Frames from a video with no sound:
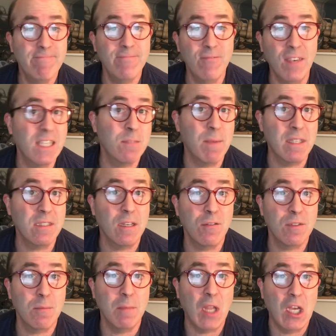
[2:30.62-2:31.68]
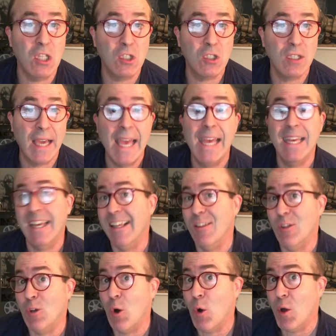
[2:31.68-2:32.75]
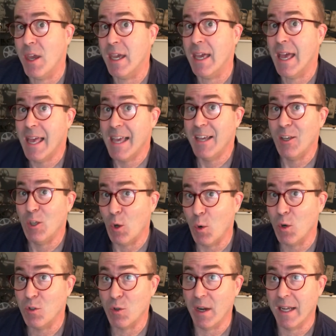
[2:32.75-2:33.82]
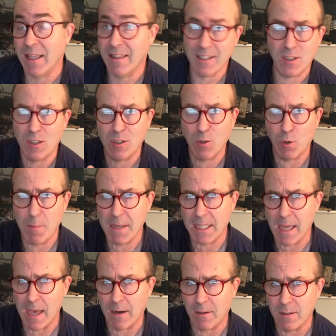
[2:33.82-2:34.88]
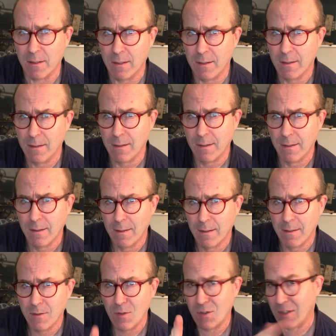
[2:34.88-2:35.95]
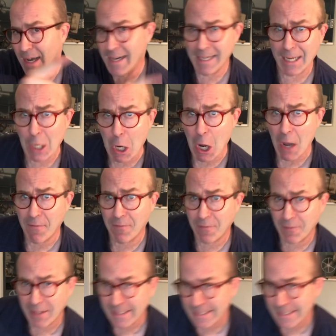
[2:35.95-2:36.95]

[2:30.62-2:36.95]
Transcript: fix myself some lunch. Enjoy your trick. This is Stuart Macdonald, signing off.